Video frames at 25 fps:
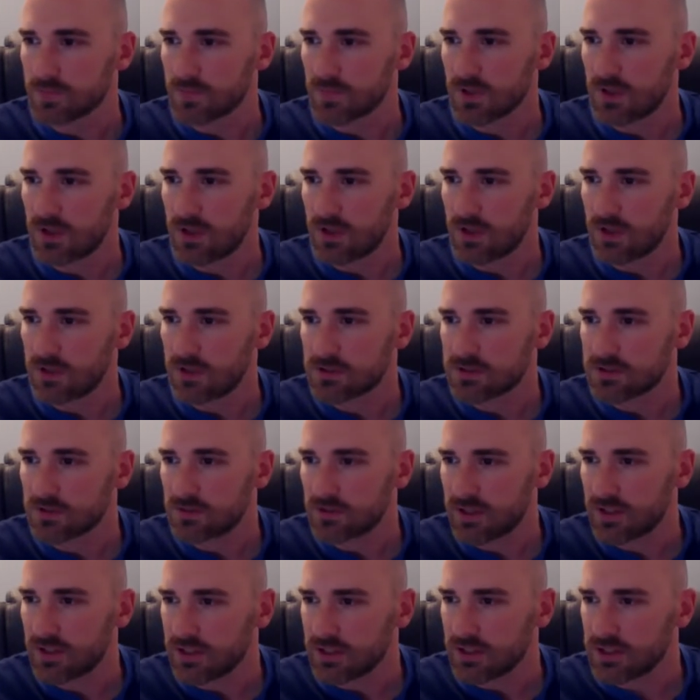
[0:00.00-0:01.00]
All right. So
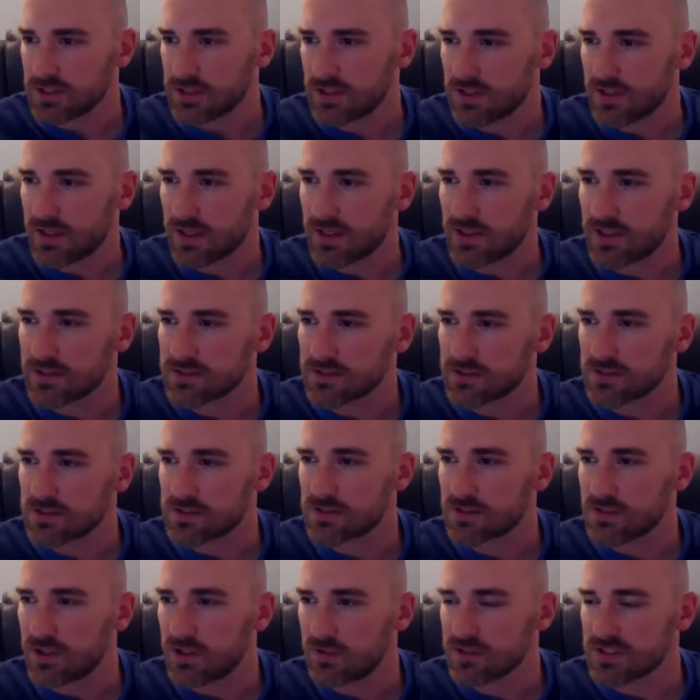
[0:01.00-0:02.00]
Anthony asks,
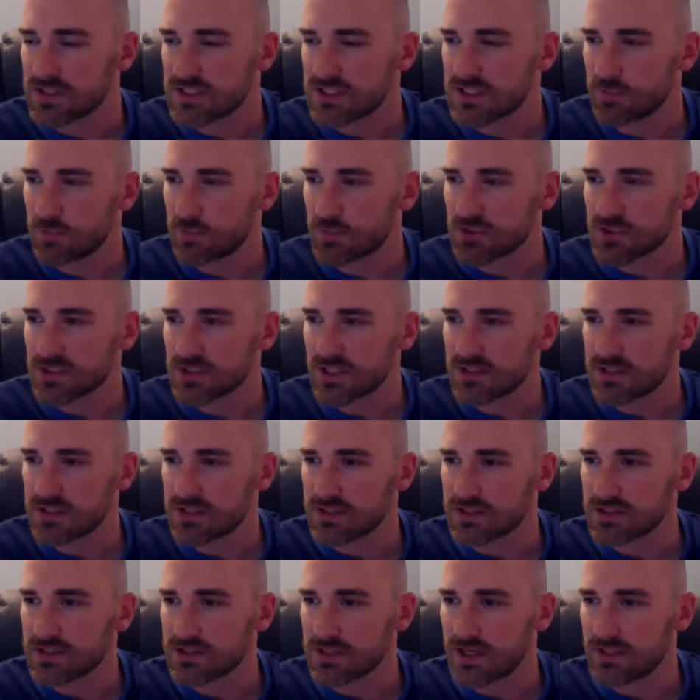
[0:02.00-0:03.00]
do you have a sample site that
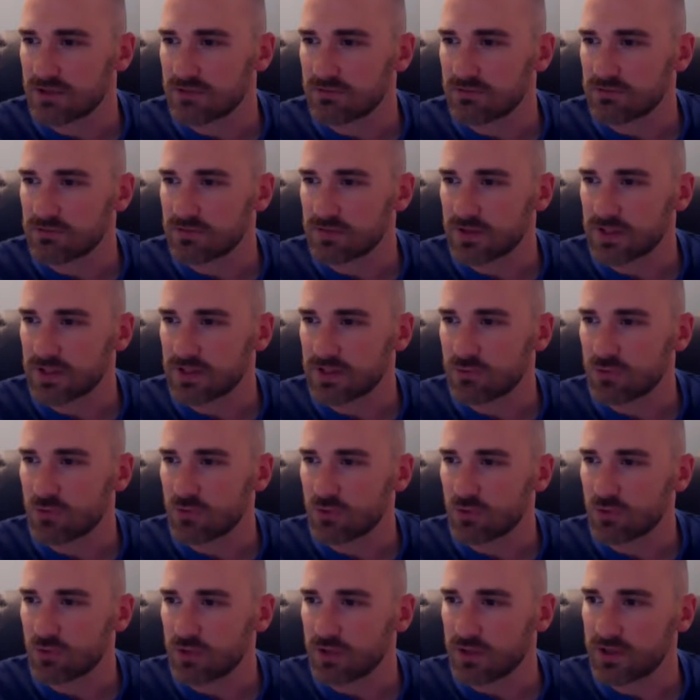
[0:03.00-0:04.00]
is not inflatable
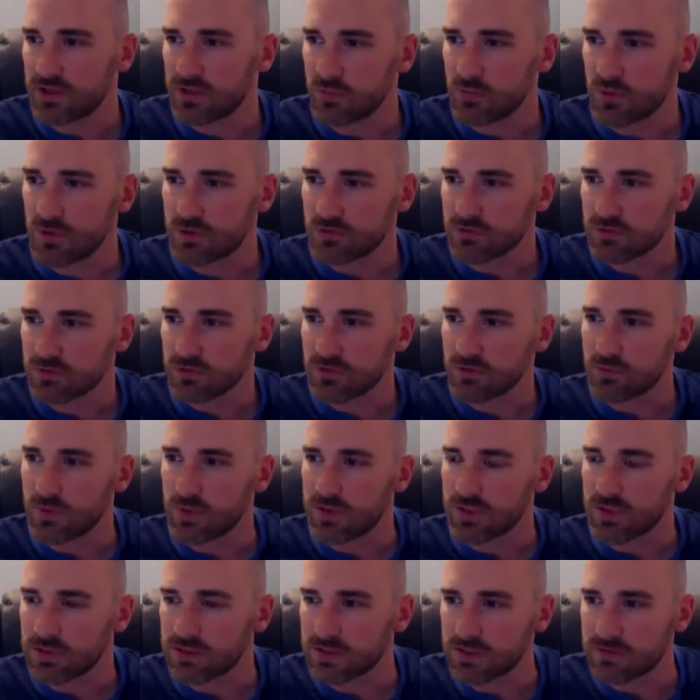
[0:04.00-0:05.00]
oriented, one for
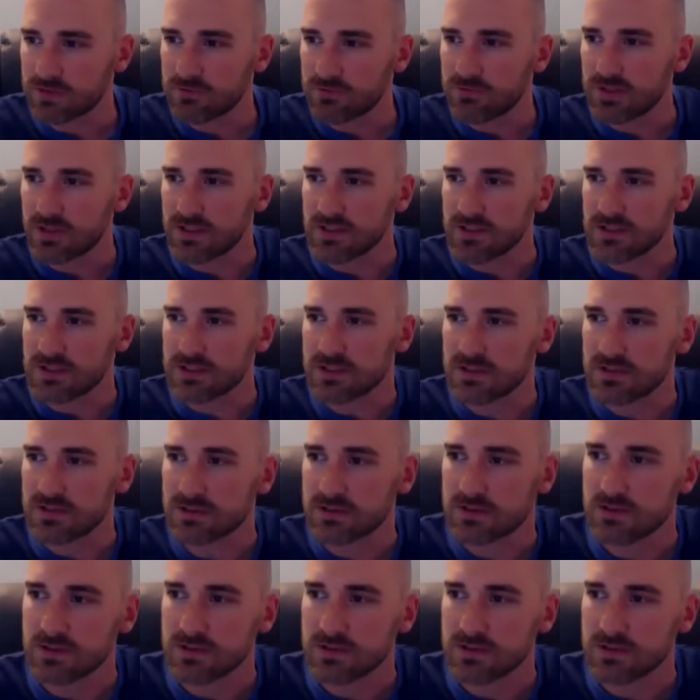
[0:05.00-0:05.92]
wedding and events?